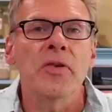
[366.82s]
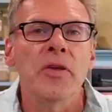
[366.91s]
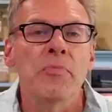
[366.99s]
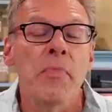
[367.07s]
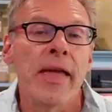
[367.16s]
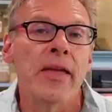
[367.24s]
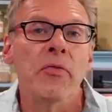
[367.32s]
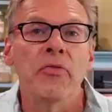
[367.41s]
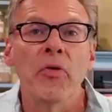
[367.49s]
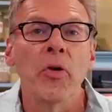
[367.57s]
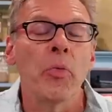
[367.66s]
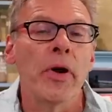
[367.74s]
you can make it
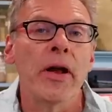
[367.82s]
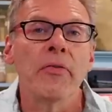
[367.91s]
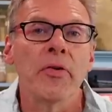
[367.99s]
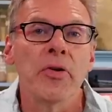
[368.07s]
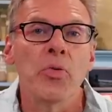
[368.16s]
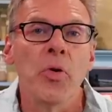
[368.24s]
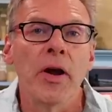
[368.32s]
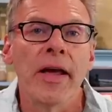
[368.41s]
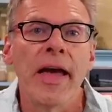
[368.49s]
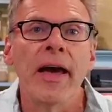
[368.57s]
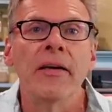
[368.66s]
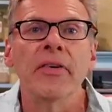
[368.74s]
for whenever you want to
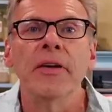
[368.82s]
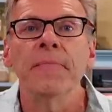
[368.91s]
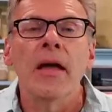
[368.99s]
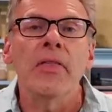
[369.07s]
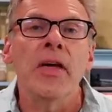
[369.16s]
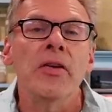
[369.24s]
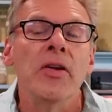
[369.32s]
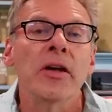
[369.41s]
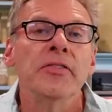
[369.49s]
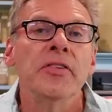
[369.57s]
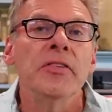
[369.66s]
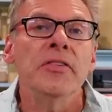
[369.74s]
have it. And then
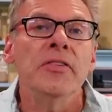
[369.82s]
nuts and